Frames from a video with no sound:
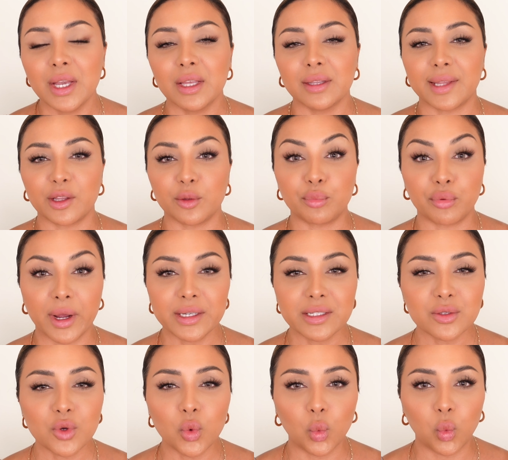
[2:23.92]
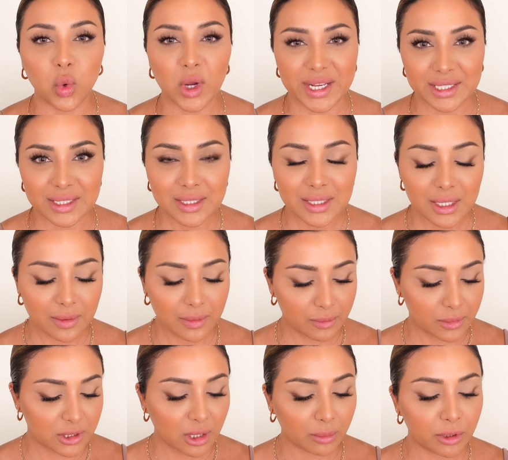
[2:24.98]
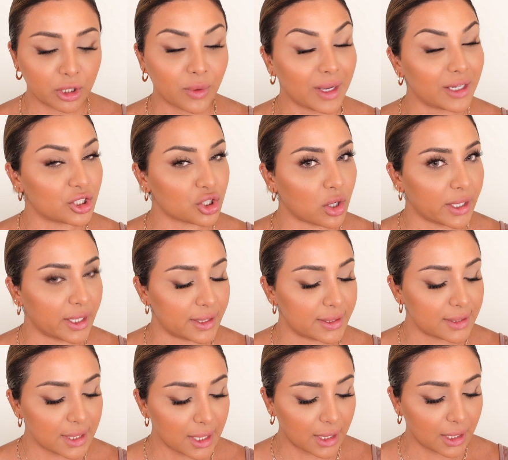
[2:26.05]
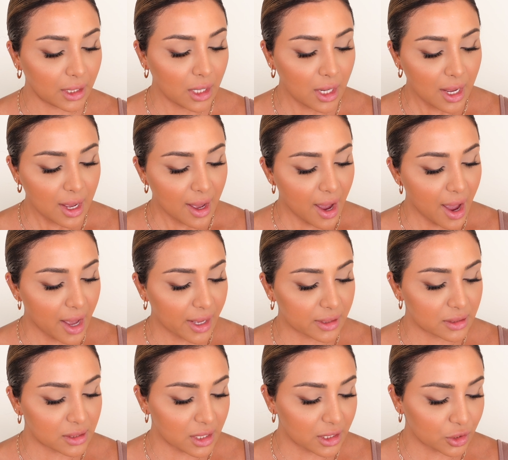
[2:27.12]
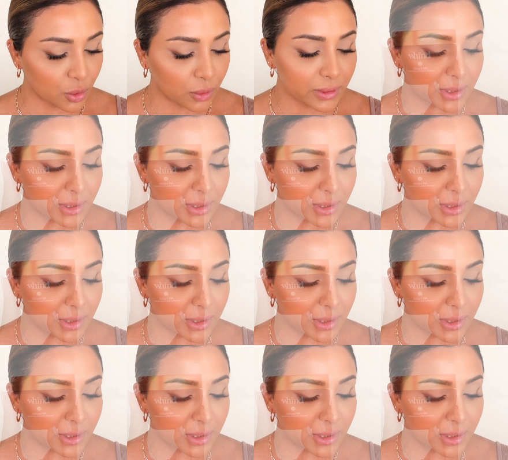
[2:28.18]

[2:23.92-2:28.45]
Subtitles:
Now the brand is called Wind, W-H-I-N-D, and it's called